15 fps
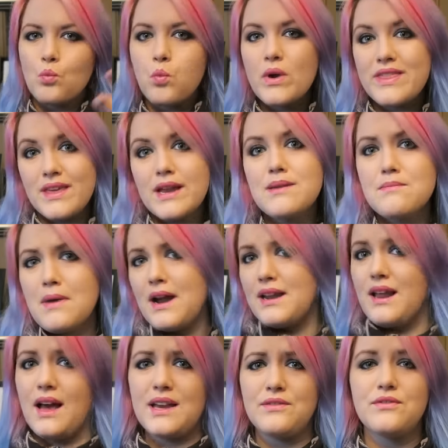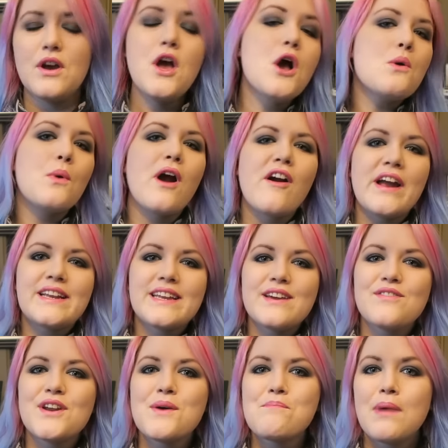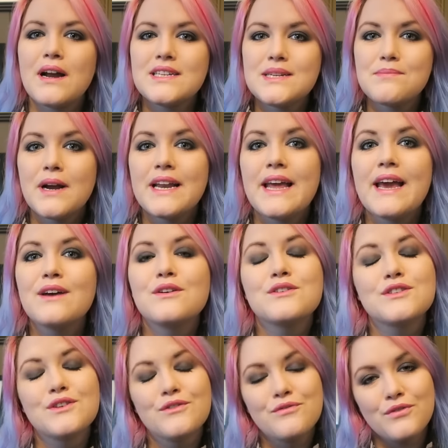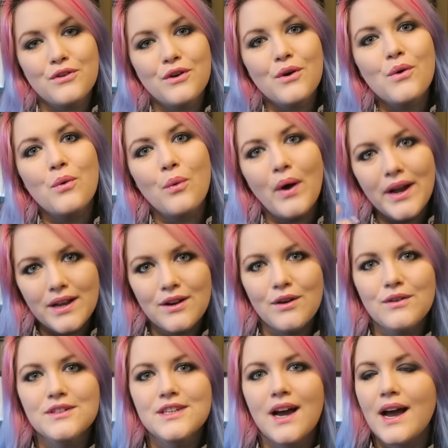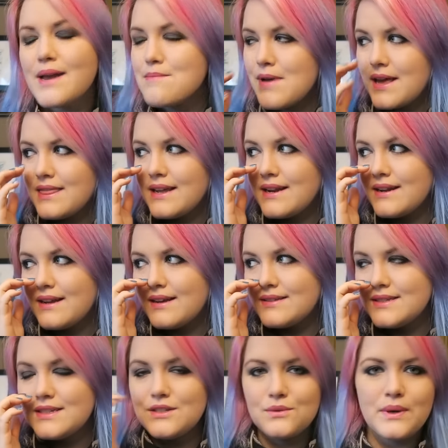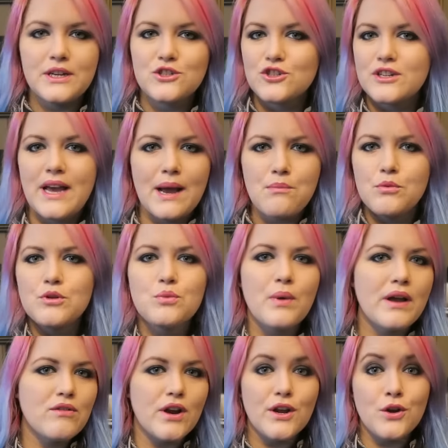within my life where I'd given up biting my nails for quite a long time and then a situation happened where